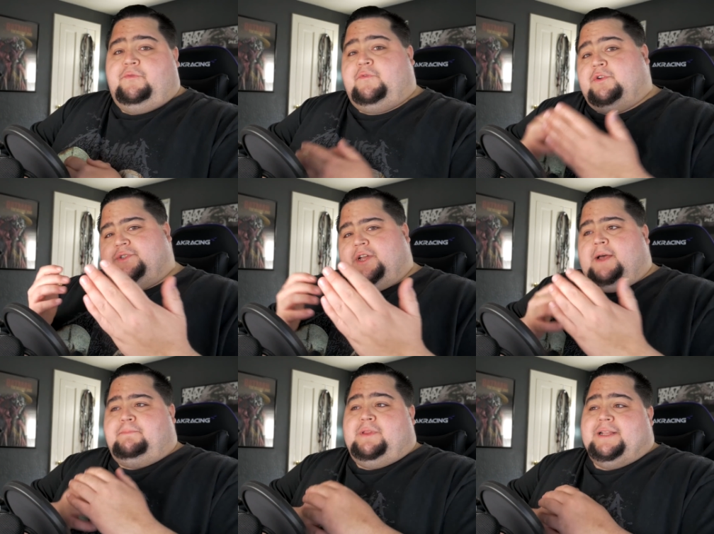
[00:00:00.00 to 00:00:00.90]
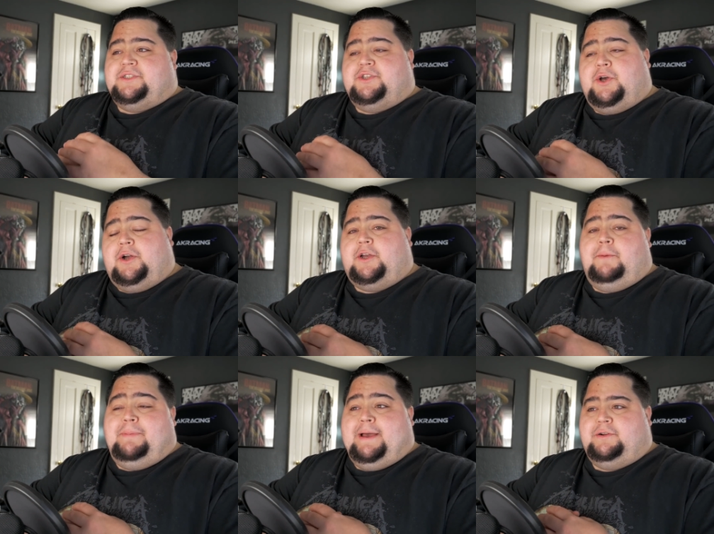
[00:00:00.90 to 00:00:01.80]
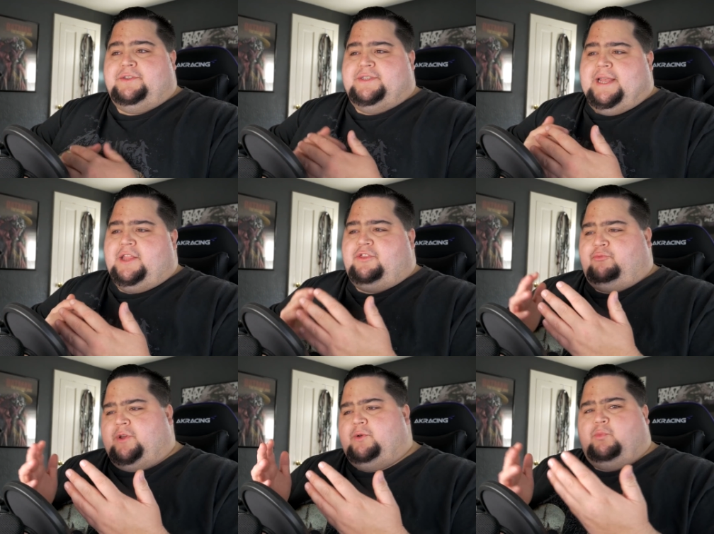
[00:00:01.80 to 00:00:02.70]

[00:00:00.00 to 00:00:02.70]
first up, let's talk about Zen 3,